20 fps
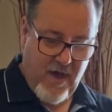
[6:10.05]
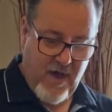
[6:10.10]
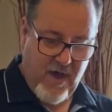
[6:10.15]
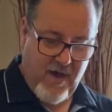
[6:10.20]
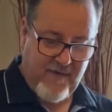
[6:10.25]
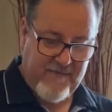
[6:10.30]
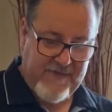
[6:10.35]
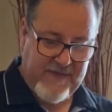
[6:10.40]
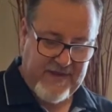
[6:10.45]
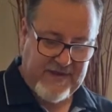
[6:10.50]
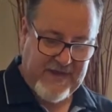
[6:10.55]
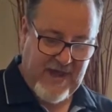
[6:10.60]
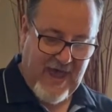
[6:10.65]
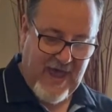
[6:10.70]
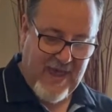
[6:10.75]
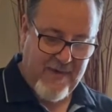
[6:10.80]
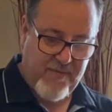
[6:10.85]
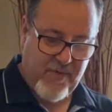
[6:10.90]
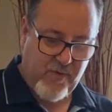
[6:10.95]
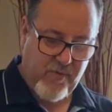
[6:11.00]
of the
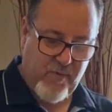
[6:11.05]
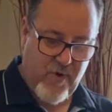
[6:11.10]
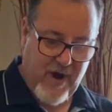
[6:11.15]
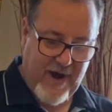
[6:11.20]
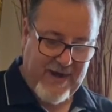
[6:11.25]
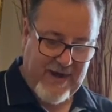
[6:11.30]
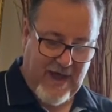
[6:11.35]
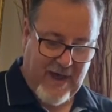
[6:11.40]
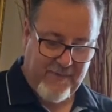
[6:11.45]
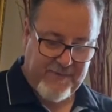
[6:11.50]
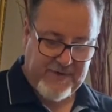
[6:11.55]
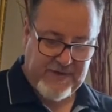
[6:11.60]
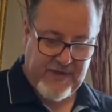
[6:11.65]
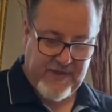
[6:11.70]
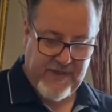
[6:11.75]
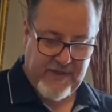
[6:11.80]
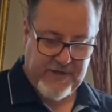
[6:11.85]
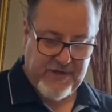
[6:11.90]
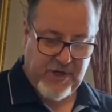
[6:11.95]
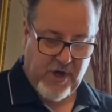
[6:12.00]
table right up to
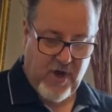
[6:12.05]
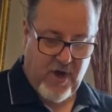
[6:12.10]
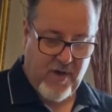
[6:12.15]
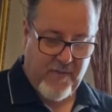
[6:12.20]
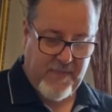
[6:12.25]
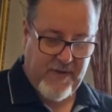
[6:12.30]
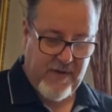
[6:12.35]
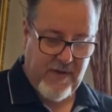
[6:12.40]
the top